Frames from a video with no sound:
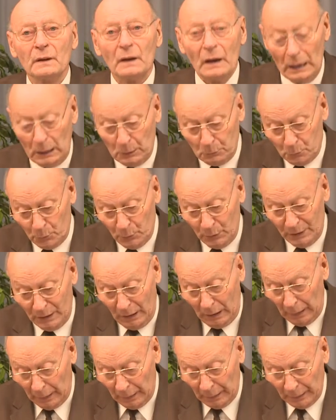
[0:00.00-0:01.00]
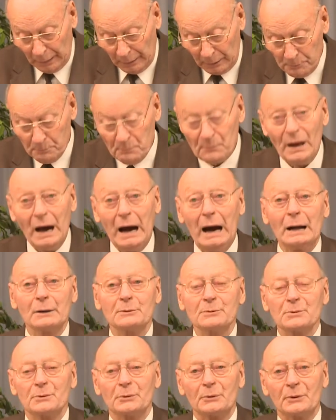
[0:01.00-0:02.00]
and we are
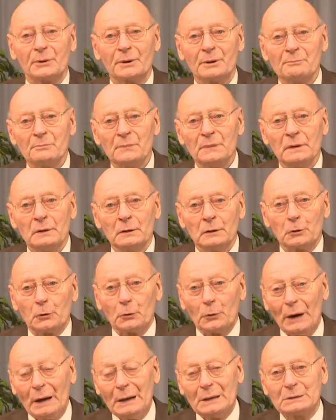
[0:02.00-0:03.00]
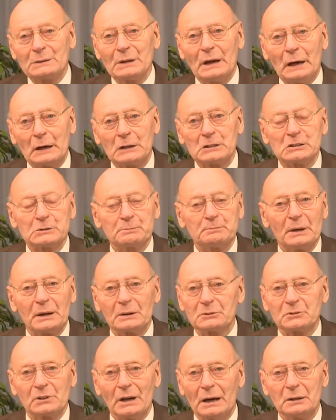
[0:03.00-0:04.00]
under great
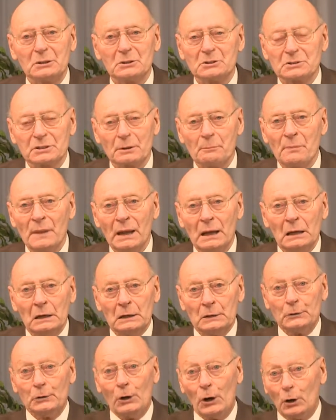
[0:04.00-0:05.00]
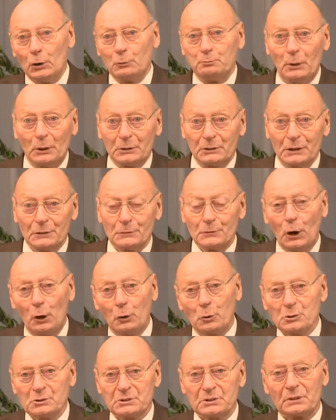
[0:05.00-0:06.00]
expectation. Nobody
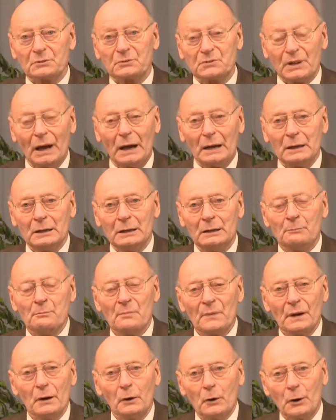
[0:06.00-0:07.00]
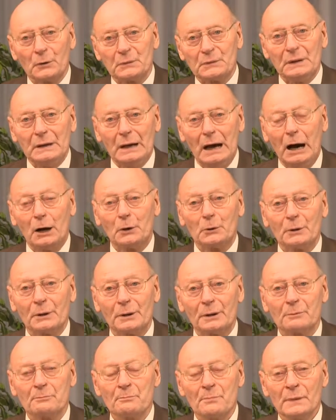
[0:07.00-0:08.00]
knows the day or the
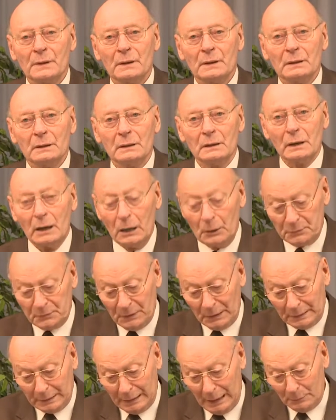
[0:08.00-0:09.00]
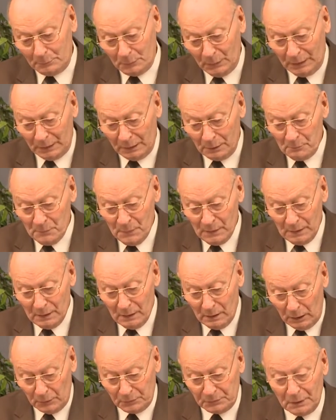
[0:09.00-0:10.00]
hour of the coming
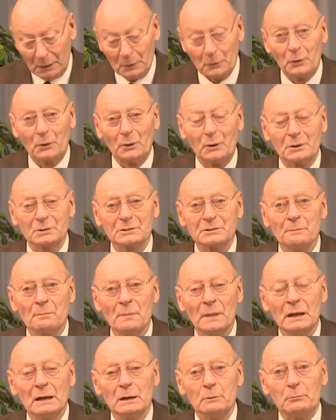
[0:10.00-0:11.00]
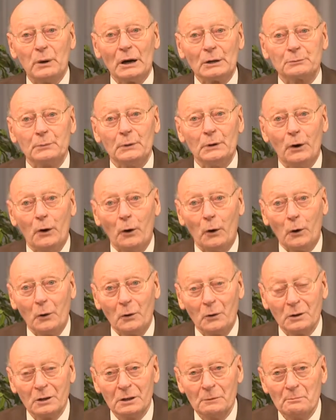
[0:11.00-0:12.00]
of the Lord, but we
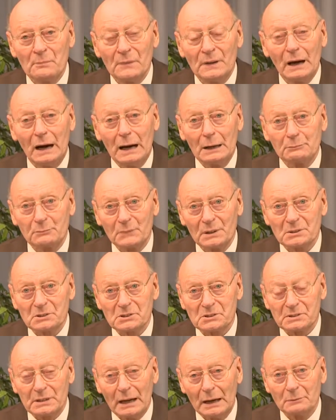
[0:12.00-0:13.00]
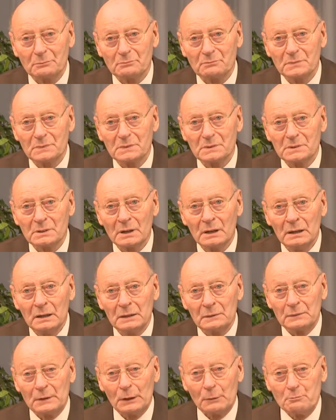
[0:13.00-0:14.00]
all understand
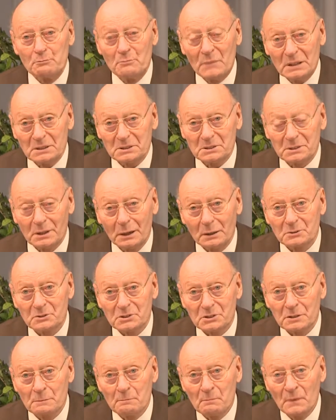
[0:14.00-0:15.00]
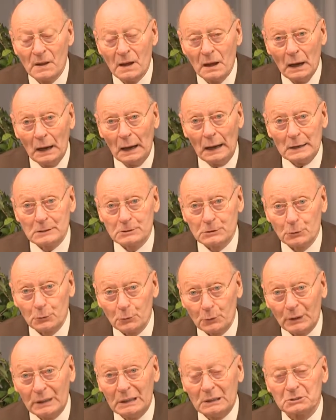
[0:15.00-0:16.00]
the message has
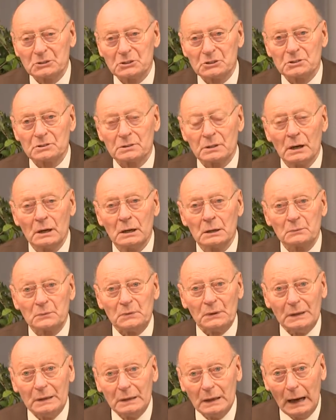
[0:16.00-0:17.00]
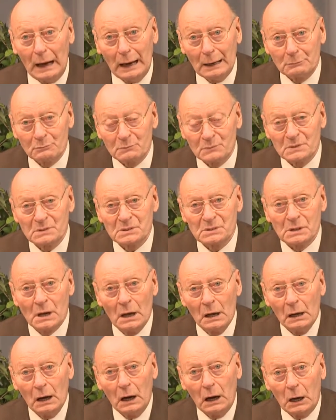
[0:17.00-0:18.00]
reached the ends
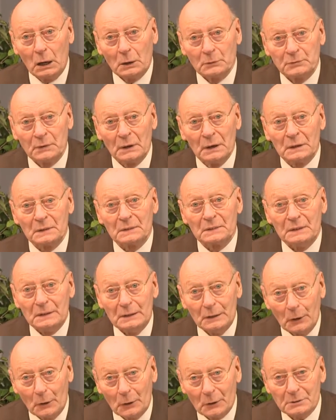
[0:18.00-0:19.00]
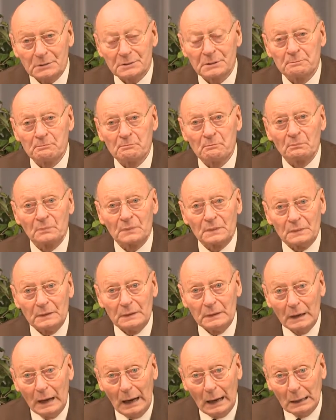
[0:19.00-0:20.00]
of the earth.
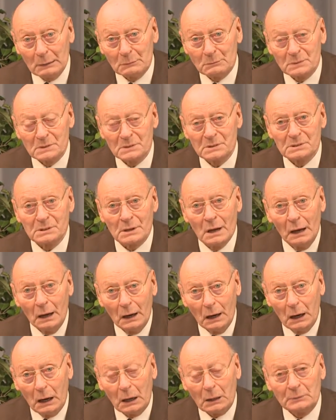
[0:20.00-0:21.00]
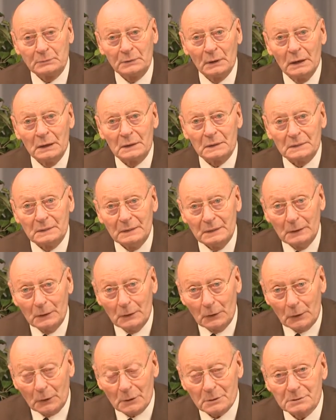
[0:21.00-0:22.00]
The ends of the
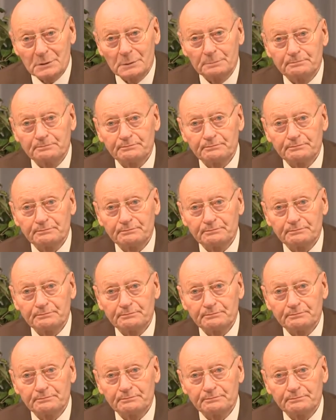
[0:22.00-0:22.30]
earth.